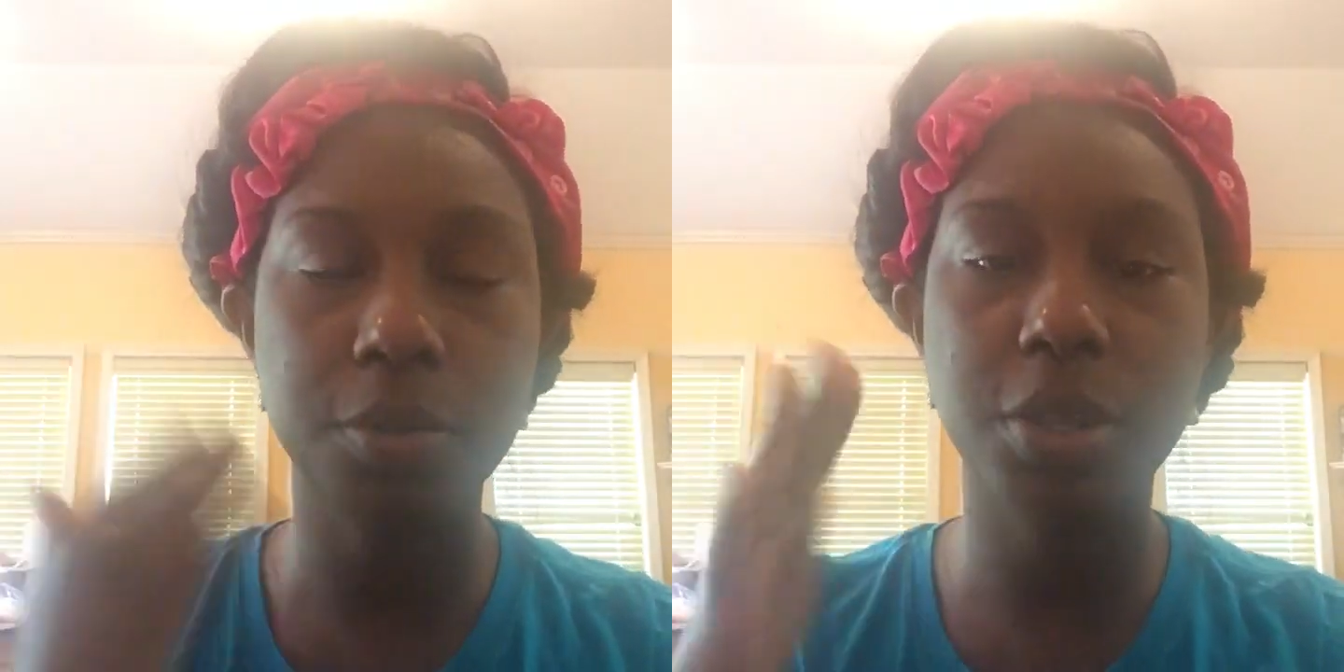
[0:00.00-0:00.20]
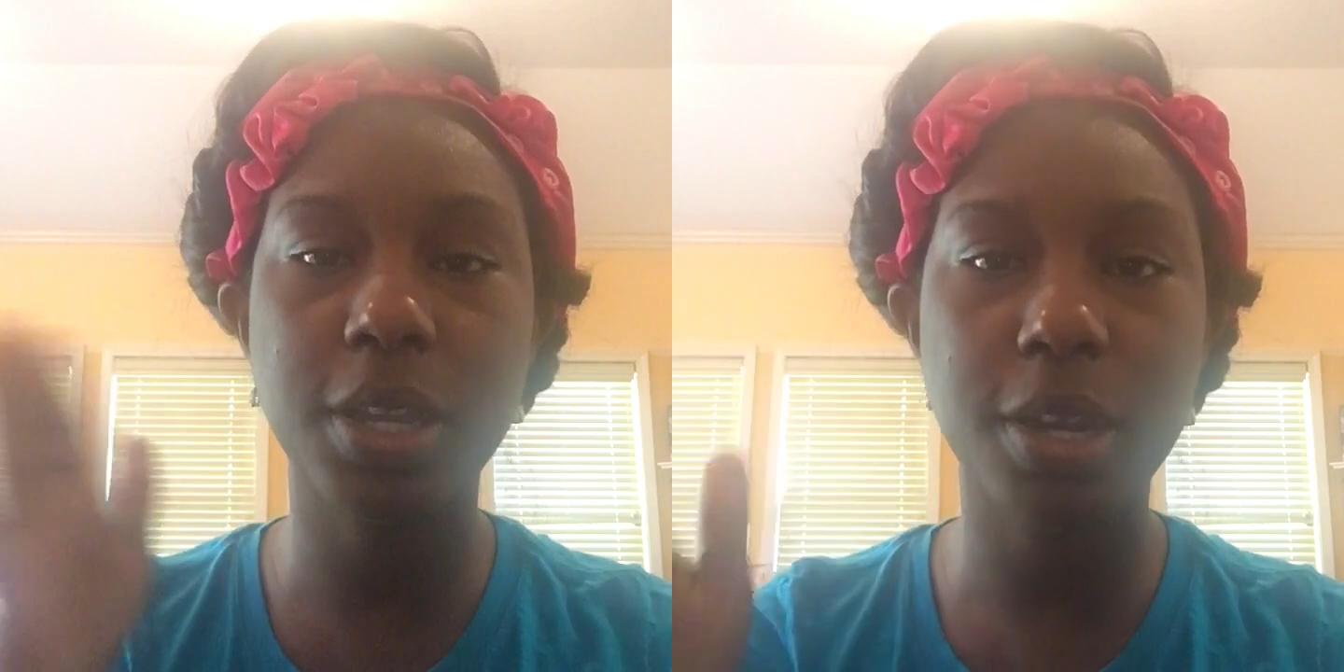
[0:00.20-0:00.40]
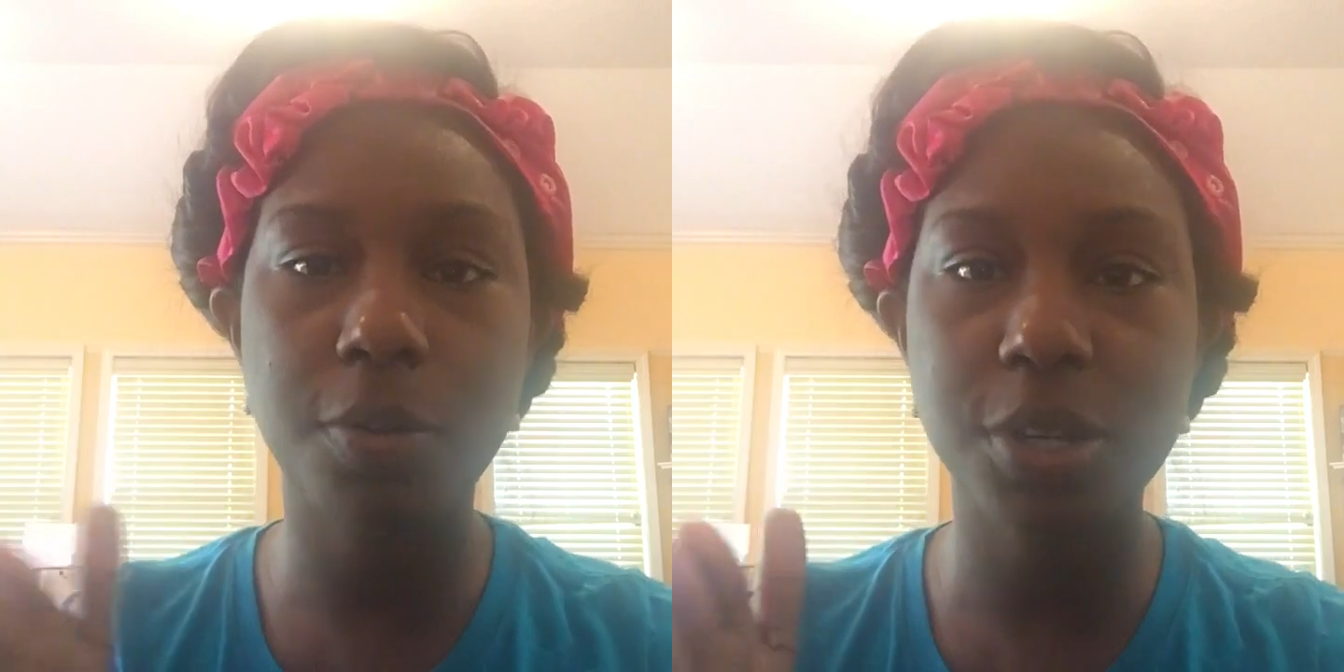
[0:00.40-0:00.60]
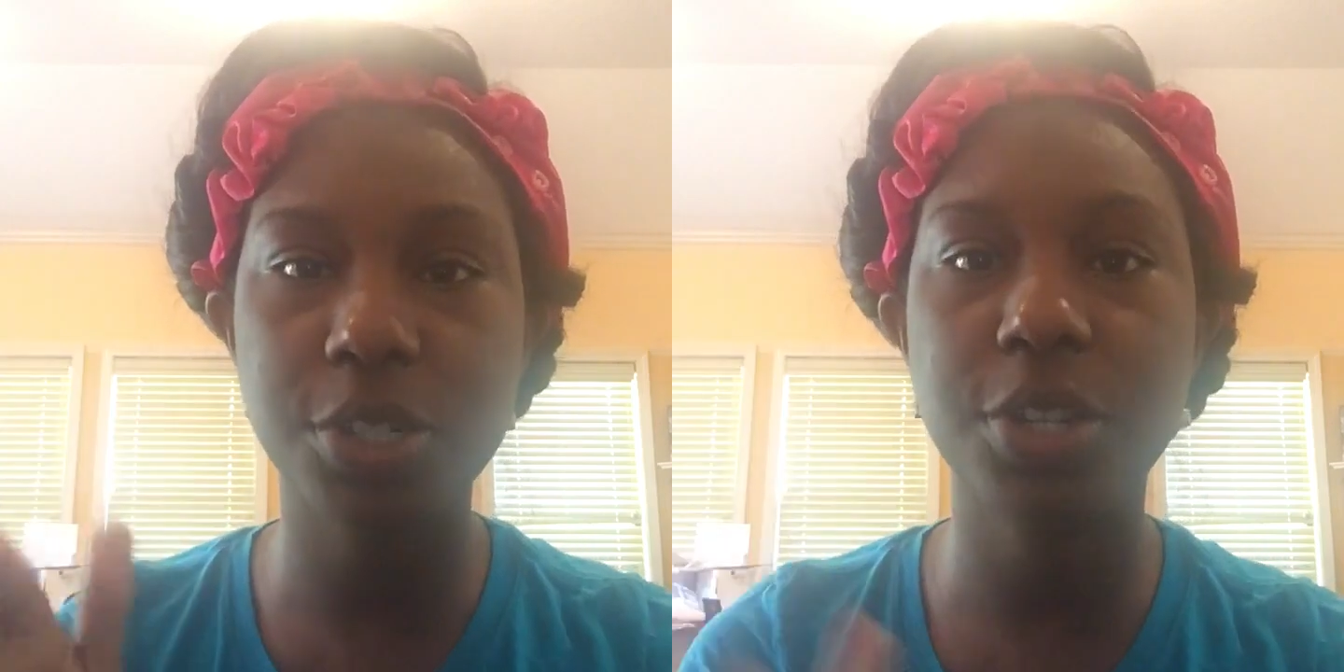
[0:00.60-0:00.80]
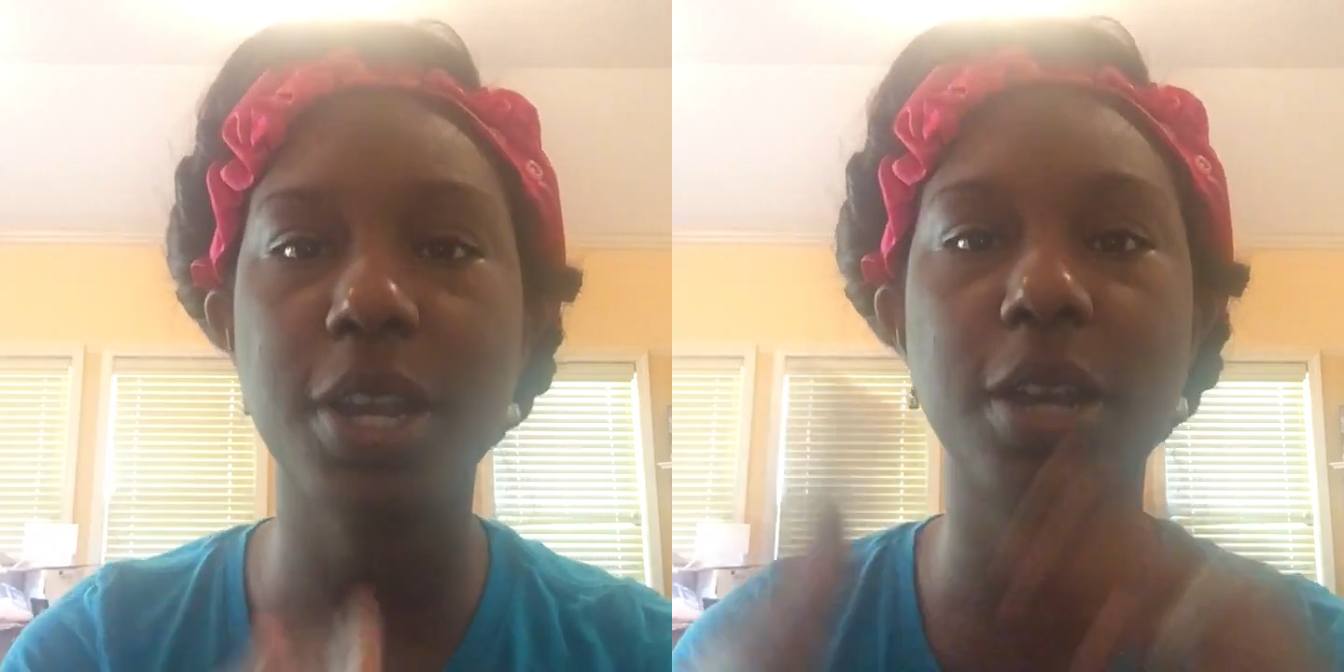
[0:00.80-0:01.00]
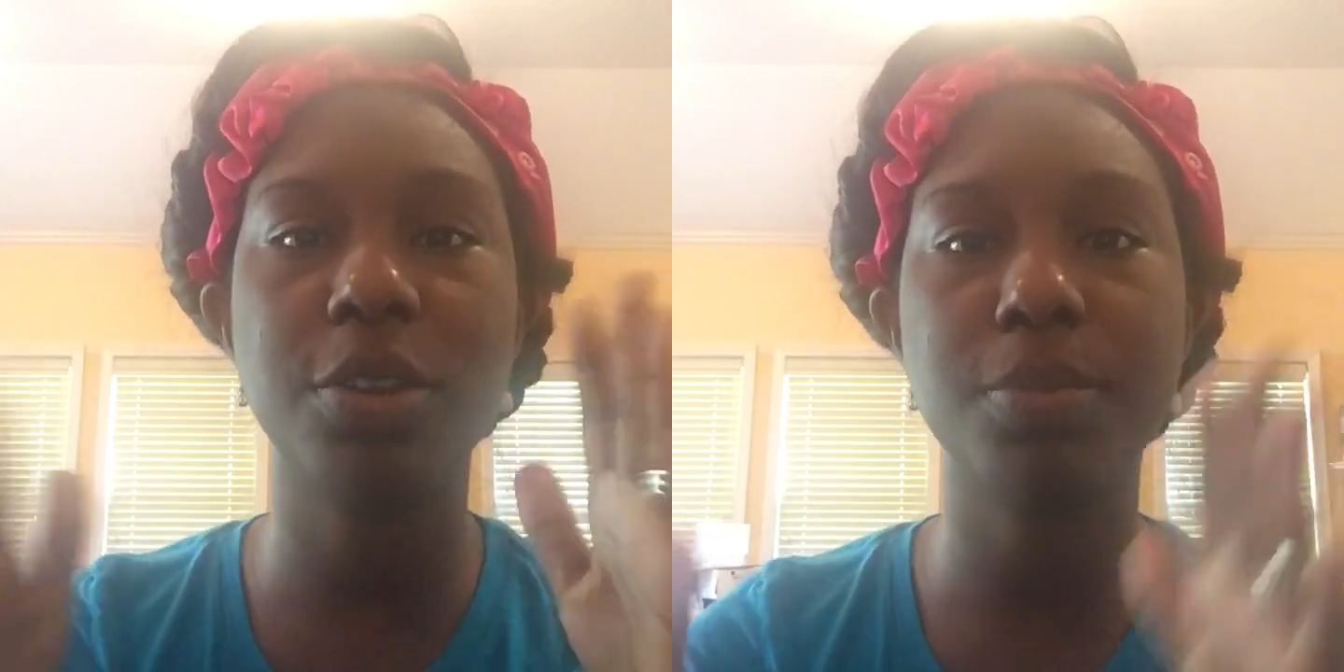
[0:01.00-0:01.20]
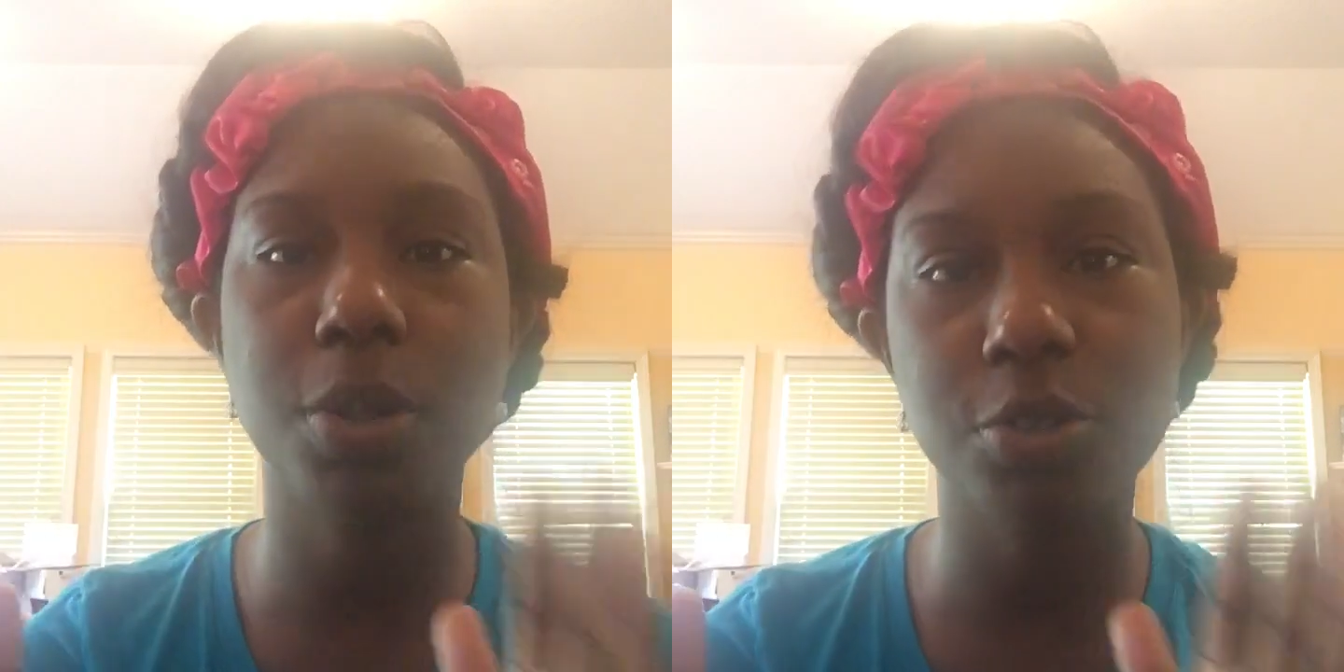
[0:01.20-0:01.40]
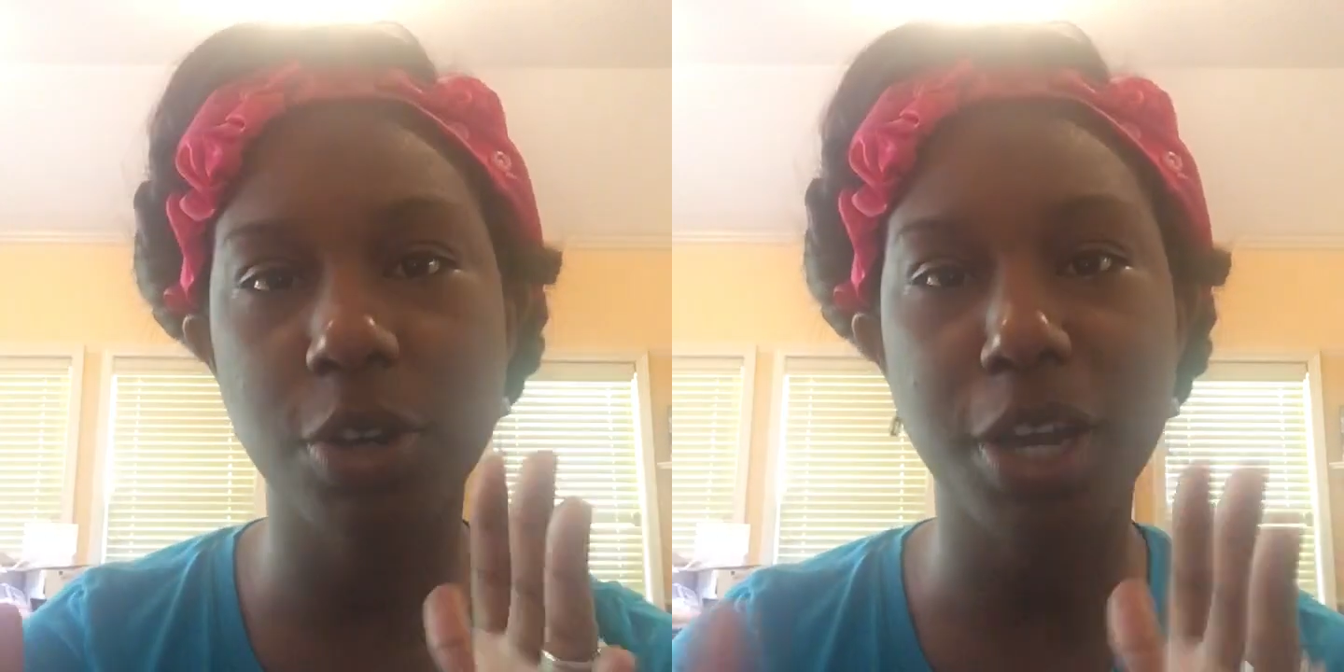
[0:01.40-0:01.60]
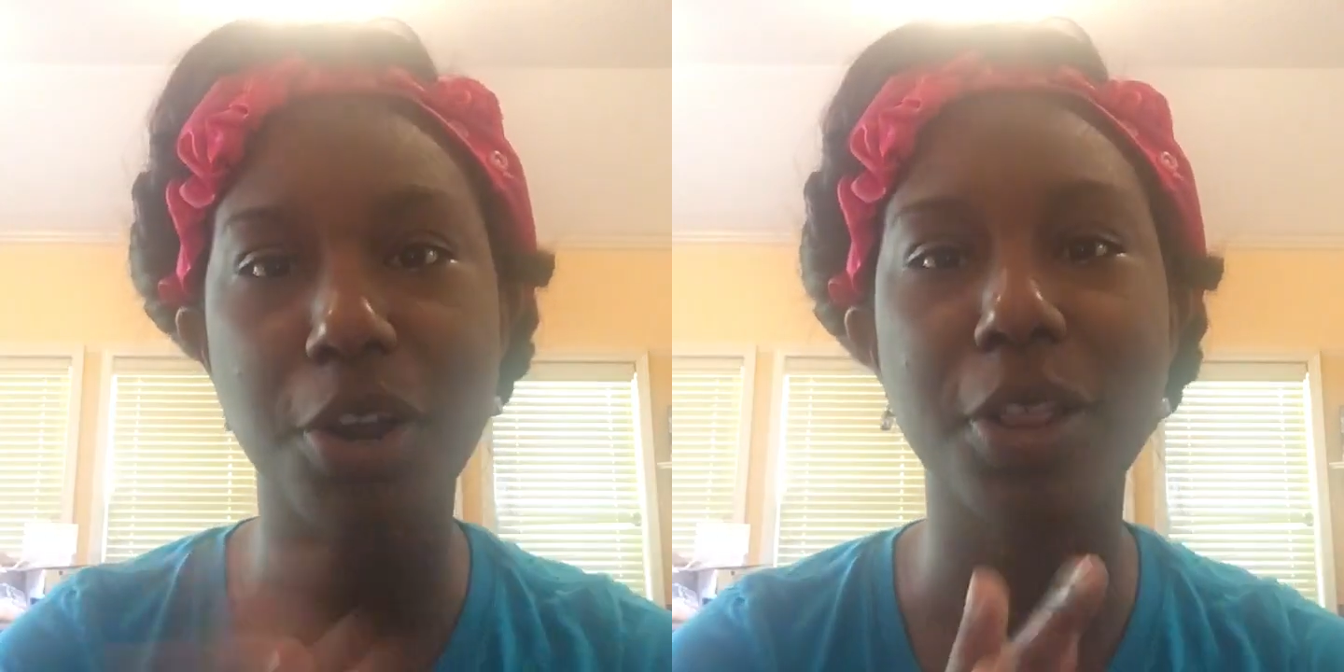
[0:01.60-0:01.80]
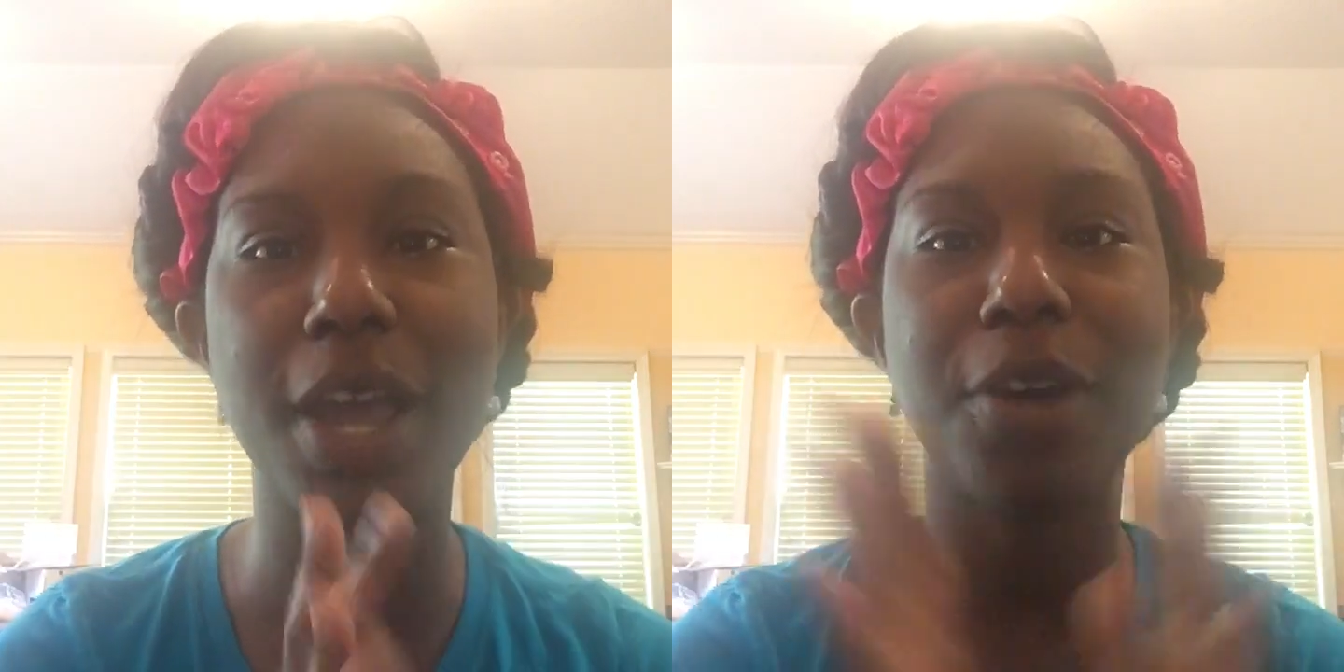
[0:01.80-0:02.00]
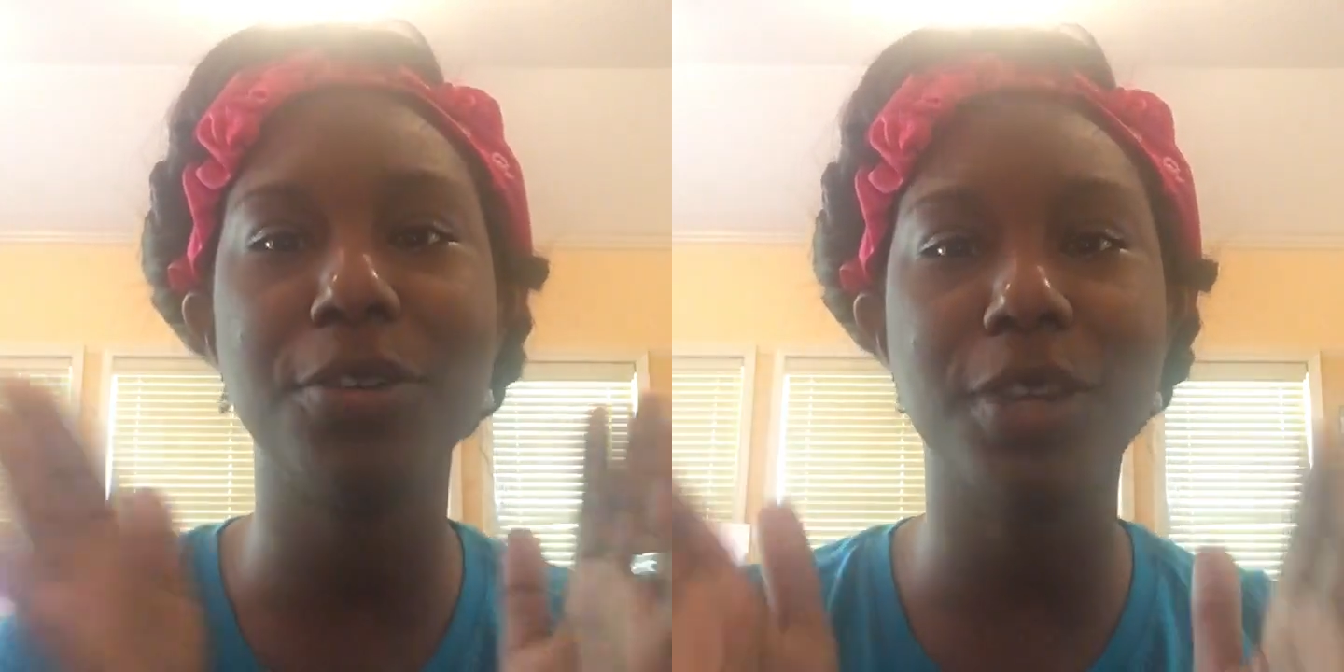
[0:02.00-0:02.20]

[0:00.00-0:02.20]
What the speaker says: get done washing your hair, you blow dry it all out,